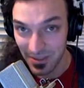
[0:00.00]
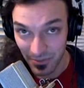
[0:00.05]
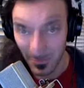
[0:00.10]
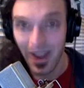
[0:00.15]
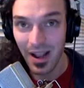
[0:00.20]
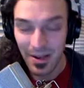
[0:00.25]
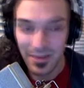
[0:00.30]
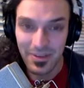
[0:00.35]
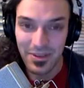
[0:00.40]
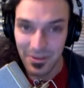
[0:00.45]

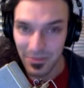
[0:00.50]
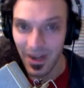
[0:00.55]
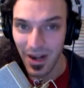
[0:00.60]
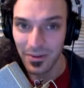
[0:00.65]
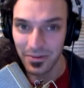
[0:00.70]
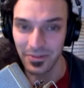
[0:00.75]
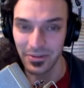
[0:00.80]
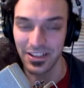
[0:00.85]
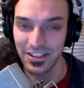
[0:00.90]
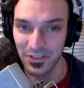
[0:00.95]
Pro- I mean,
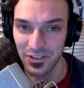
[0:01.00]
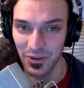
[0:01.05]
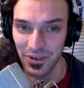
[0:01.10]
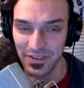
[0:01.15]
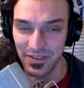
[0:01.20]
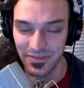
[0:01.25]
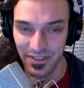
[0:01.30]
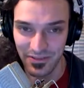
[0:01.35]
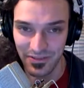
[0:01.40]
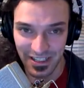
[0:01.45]
probably in
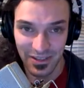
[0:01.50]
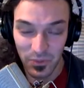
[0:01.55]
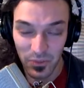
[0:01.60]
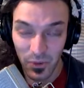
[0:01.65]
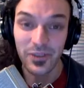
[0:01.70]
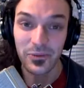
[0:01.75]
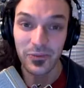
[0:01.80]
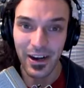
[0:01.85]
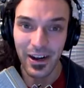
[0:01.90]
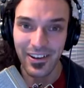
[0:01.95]
twenty fifteen,
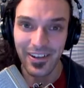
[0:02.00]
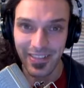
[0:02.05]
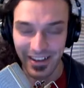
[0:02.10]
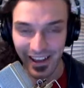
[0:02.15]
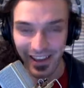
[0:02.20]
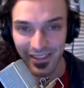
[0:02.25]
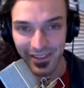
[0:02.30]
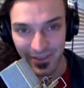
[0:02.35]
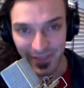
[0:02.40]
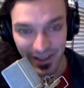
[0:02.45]
one way or the
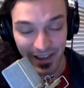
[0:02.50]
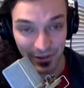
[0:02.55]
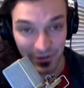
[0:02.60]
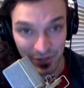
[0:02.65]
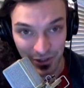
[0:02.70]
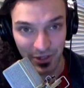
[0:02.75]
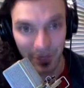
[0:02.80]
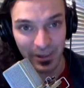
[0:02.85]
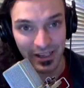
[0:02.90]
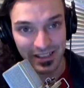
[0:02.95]
other, they'll
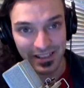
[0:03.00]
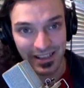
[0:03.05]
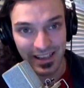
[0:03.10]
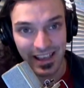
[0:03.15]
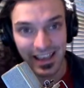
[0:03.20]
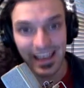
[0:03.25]
do it.